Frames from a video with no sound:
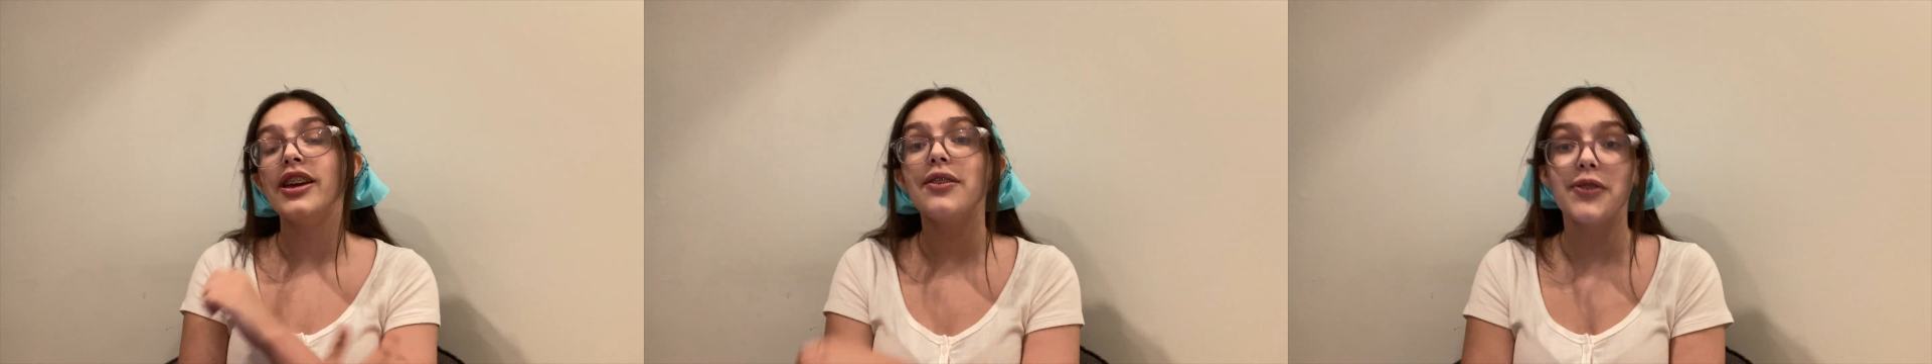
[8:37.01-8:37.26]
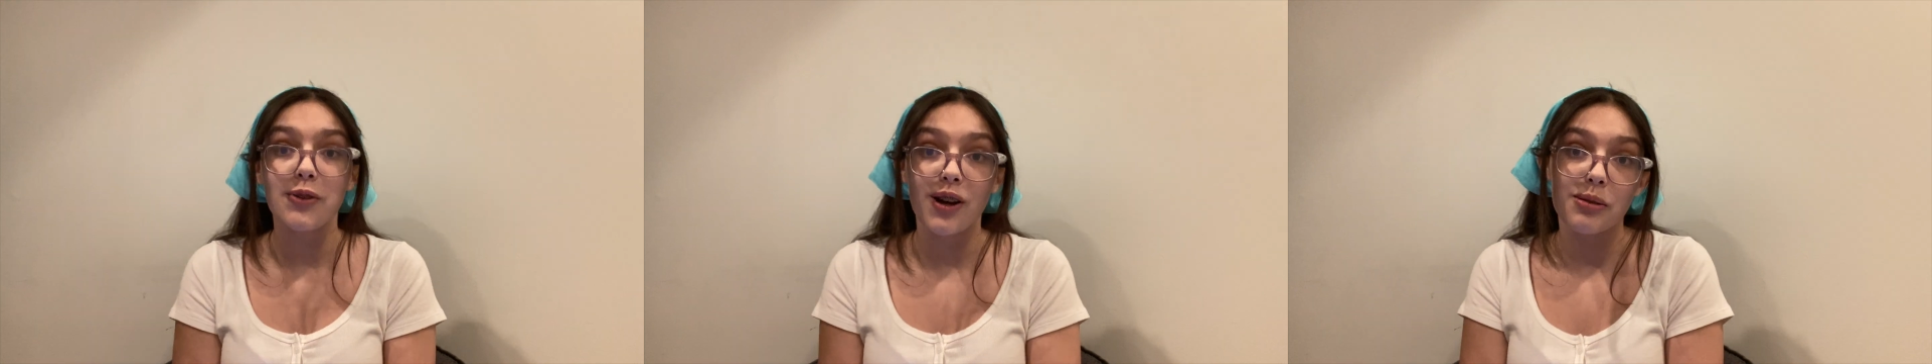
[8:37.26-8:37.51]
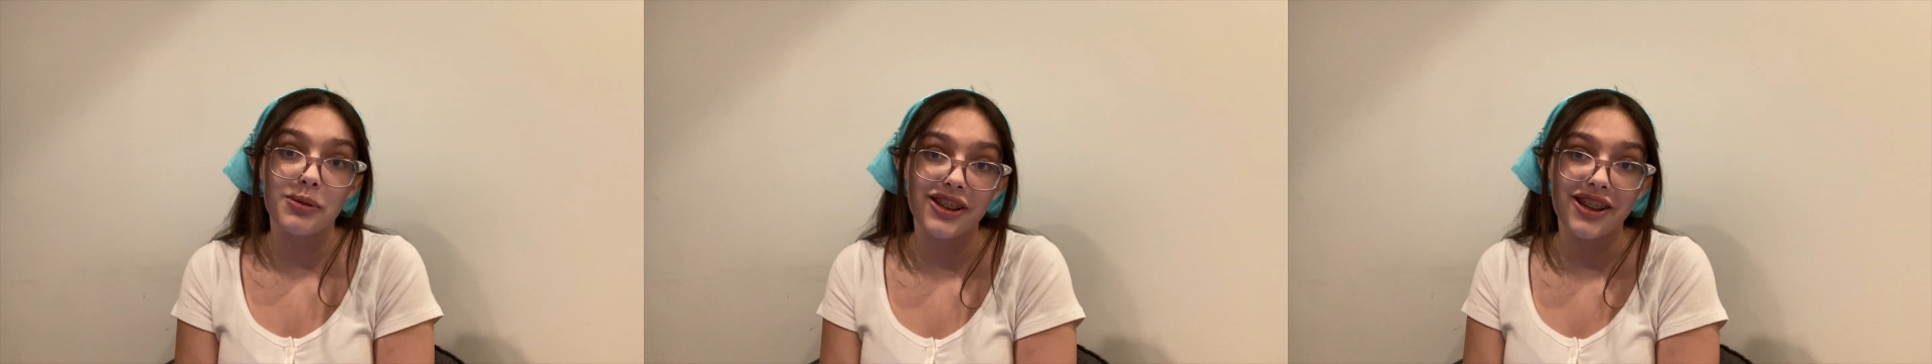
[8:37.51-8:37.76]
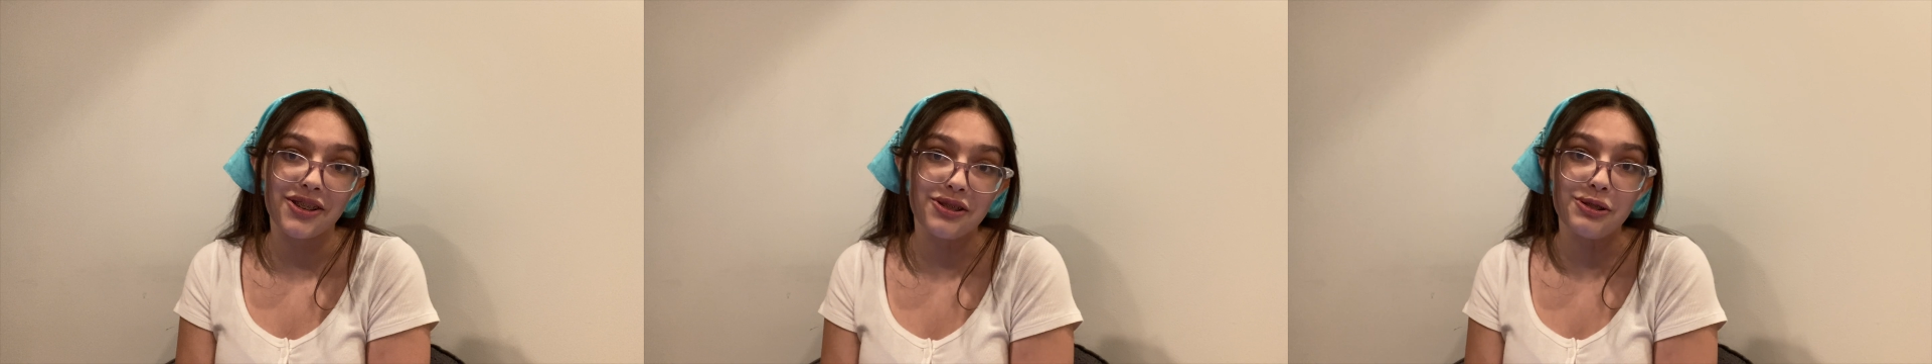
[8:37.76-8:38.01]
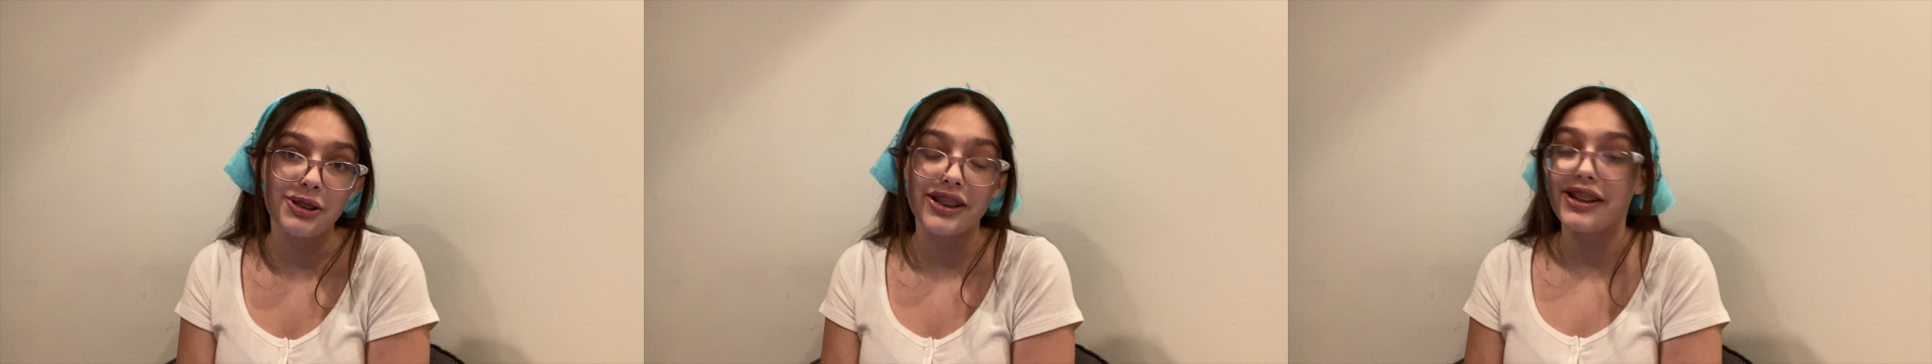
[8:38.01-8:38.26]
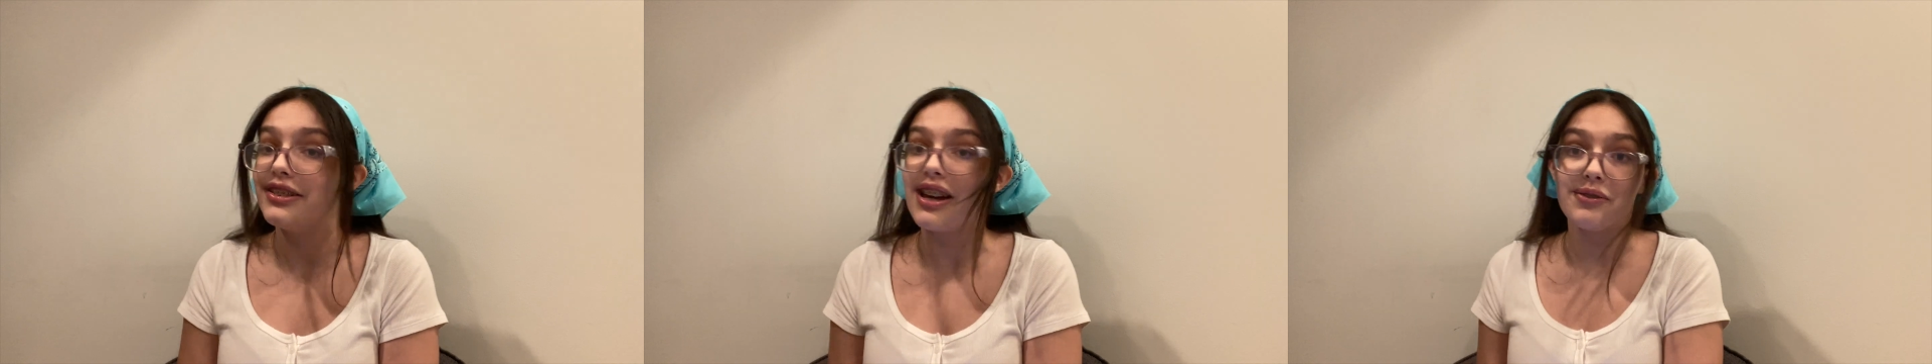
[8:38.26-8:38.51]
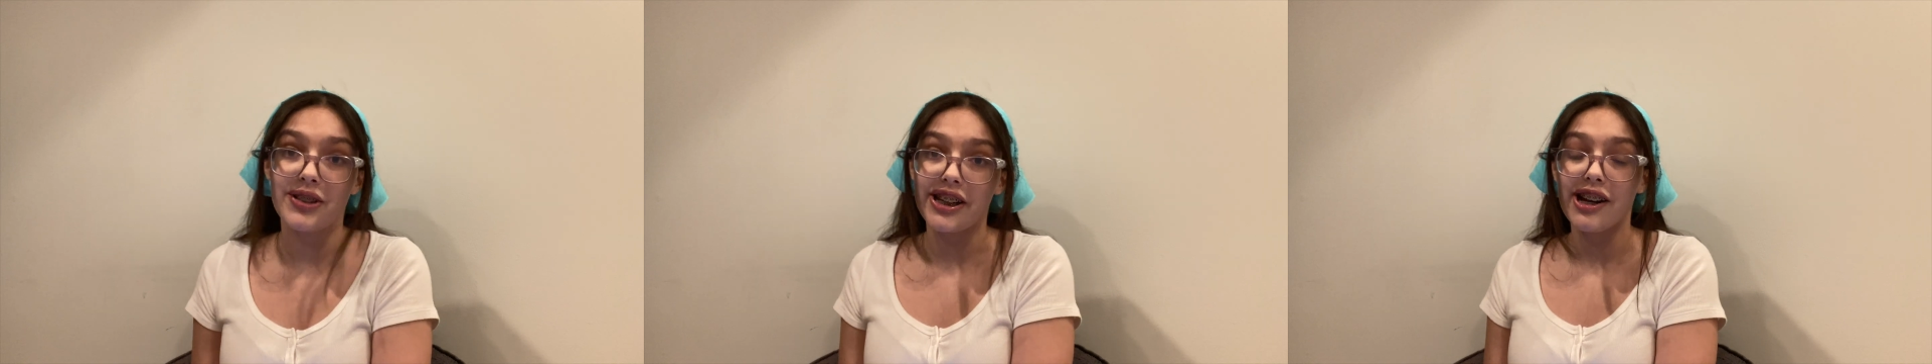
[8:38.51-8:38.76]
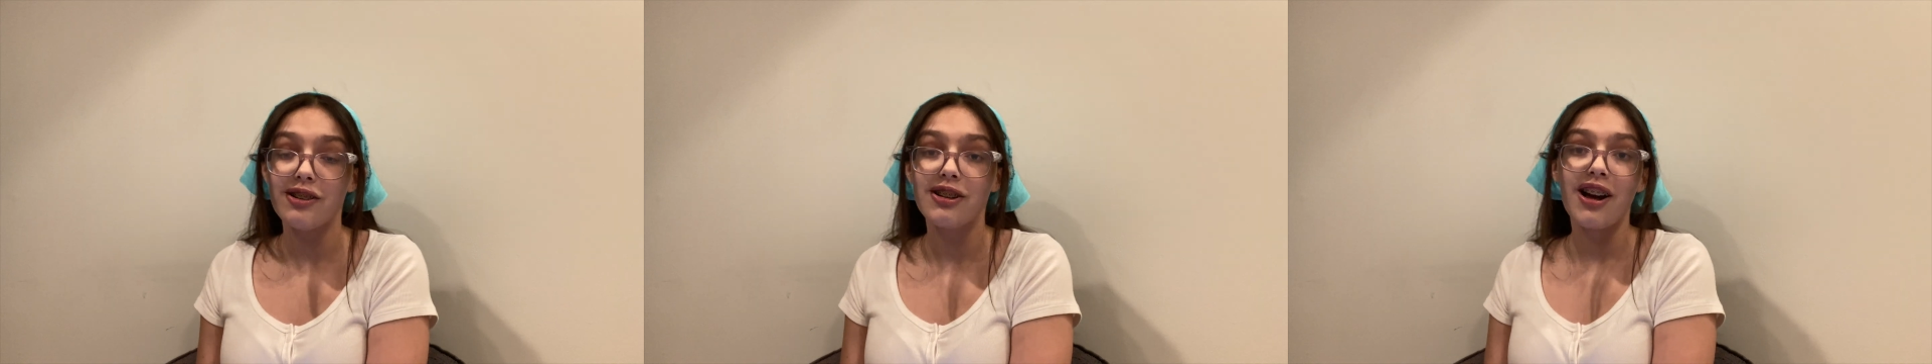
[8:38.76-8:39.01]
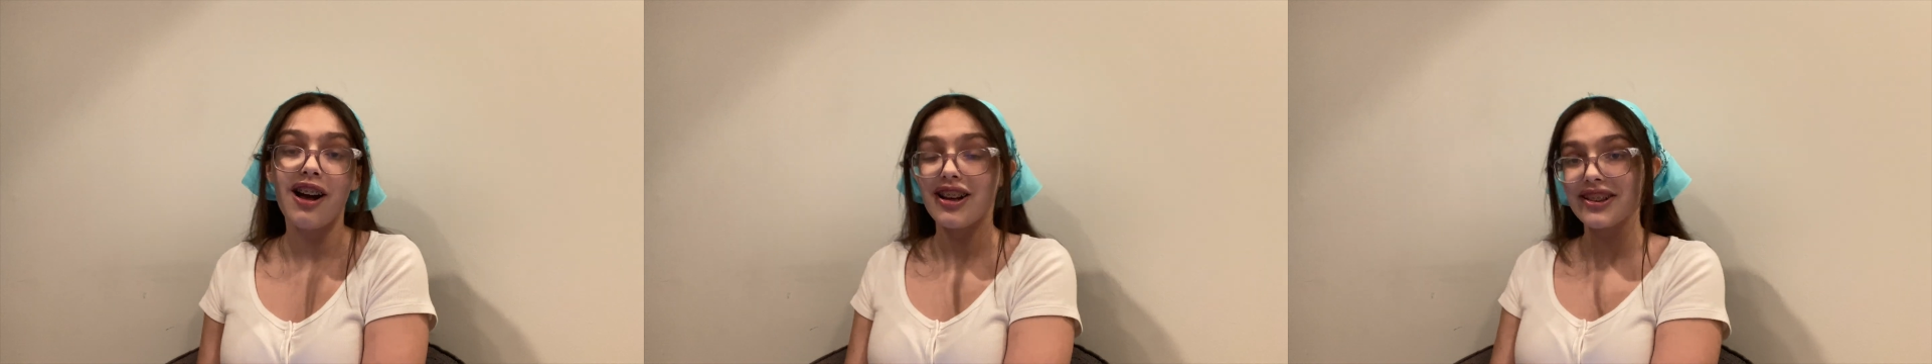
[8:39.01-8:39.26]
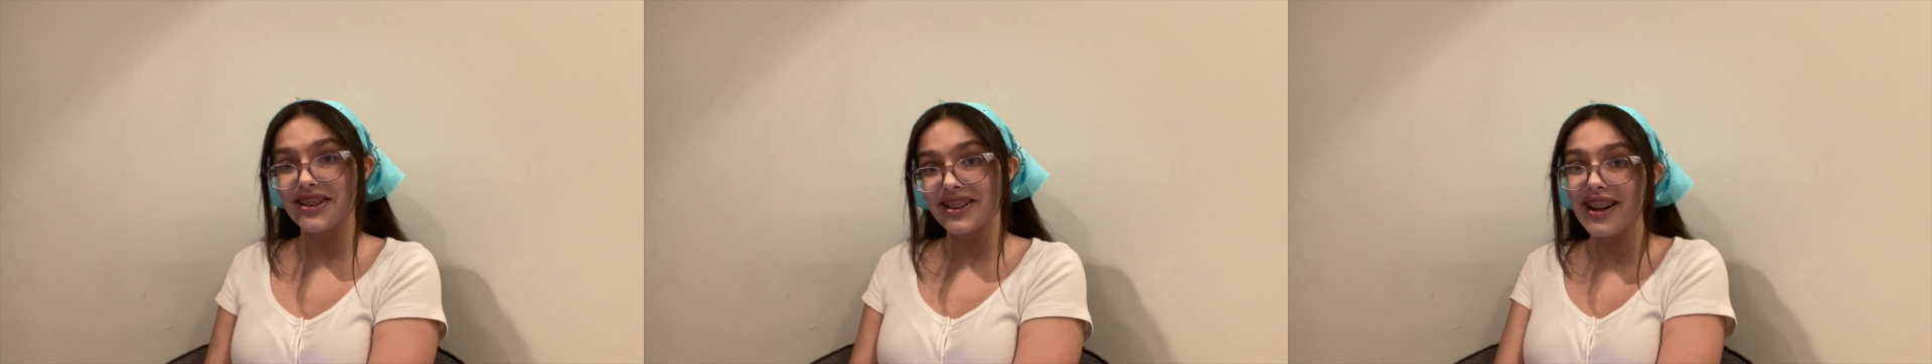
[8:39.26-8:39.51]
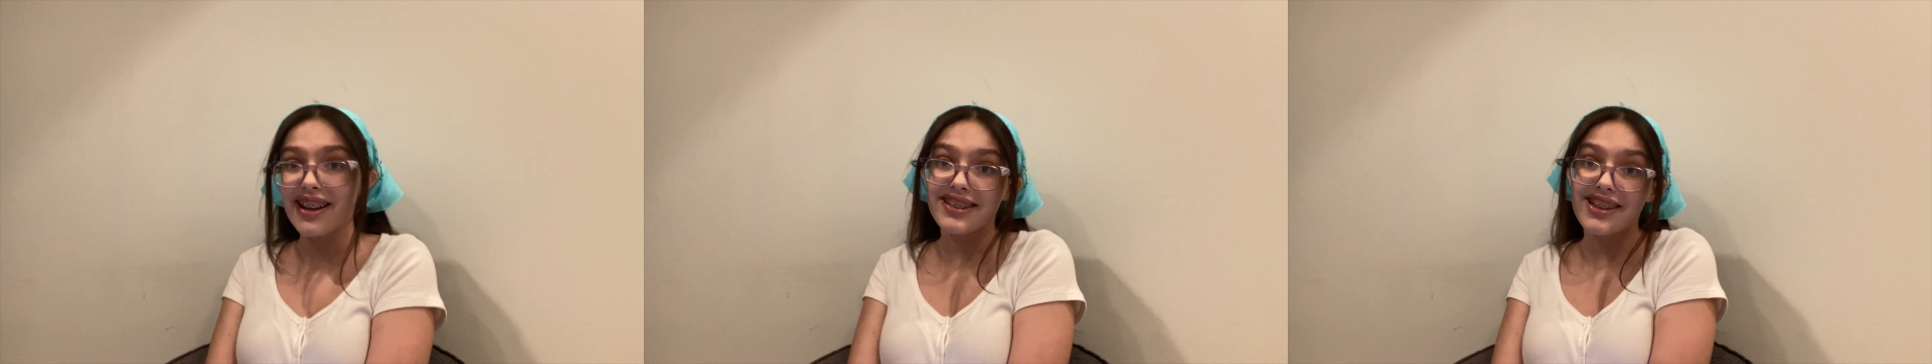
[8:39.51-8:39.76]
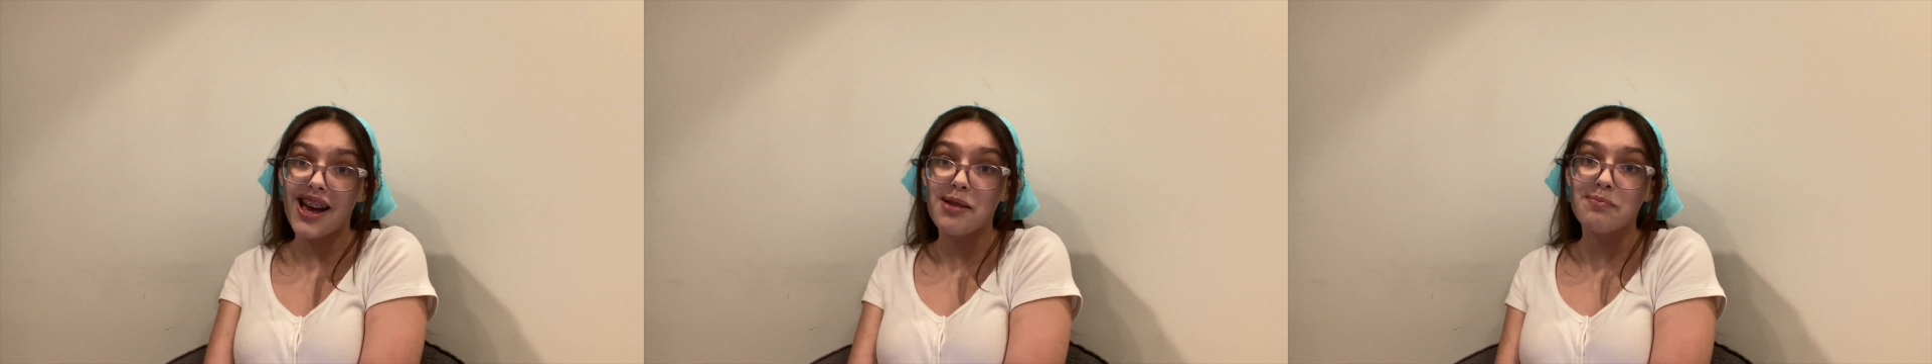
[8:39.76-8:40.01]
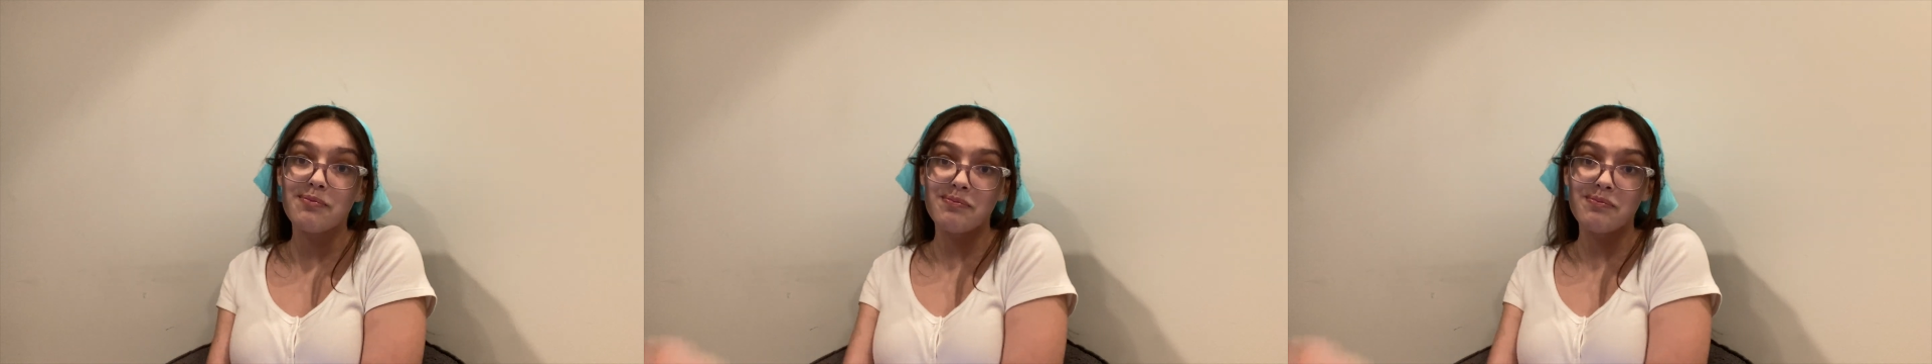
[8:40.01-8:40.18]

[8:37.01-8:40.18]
if you want to be included in that video. I'll see you next time.